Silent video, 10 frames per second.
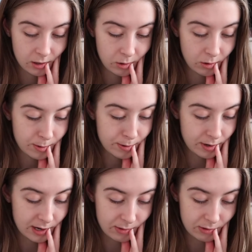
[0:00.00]

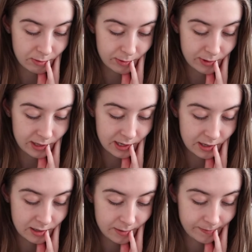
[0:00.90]
Cooperate with me,
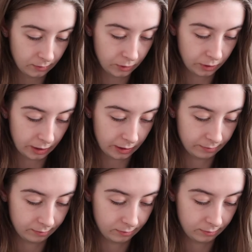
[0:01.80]
please. Okay.
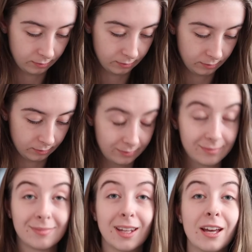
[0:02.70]

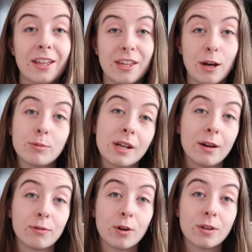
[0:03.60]
The update
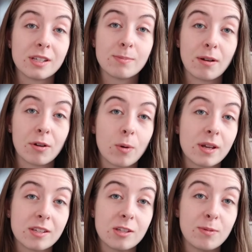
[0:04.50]
I've gotten is my
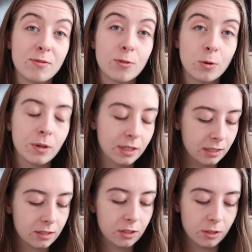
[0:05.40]
request has been
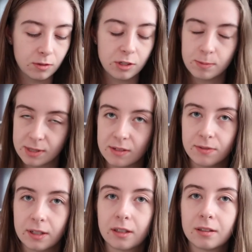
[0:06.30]
forwarded to the
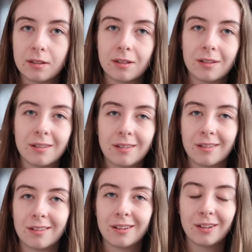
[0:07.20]
specific
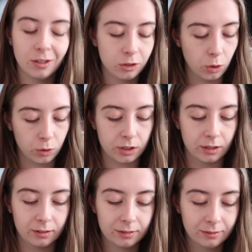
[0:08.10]

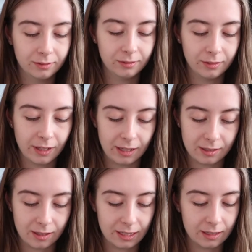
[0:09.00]
doctor
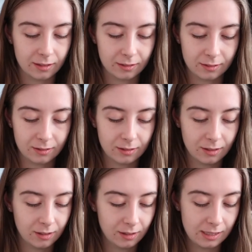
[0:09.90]
that I
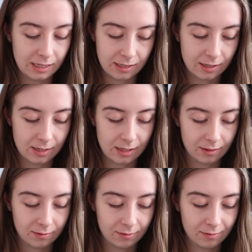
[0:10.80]
need to
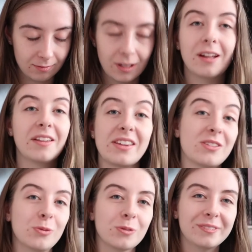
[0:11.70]
see.
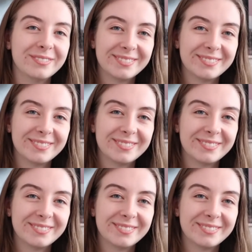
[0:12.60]
That's all.